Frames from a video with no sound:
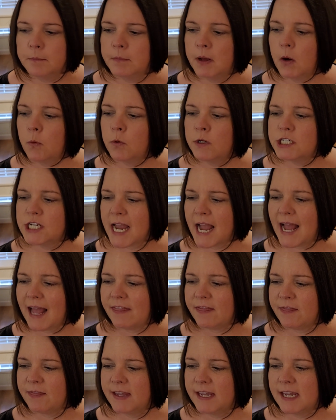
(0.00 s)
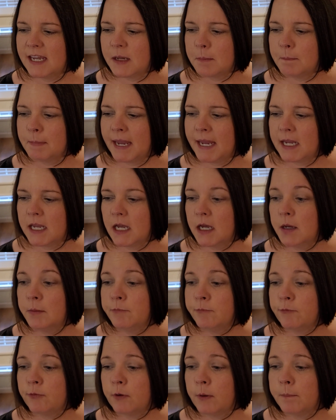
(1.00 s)
Which I think may come
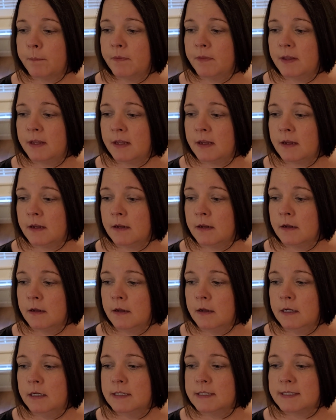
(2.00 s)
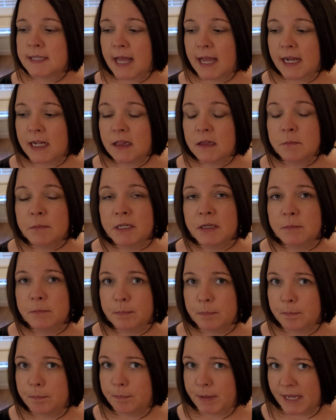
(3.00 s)
from the cyclamen
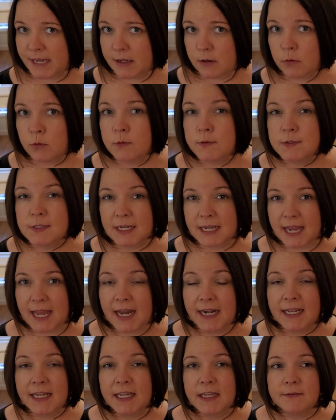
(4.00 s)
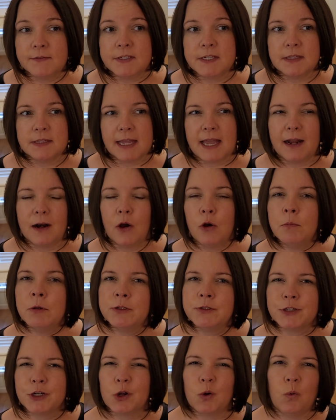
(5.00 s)
petals that kind of gives it that
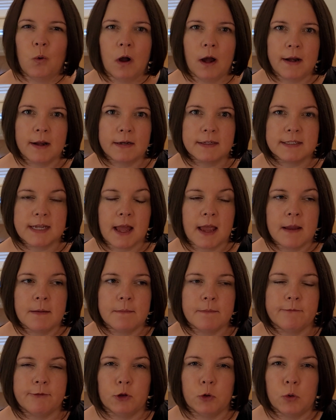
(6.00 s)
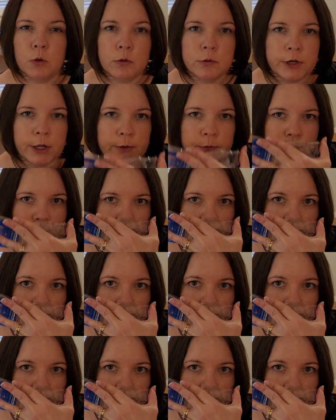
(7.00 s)
almost aquatic type floral note.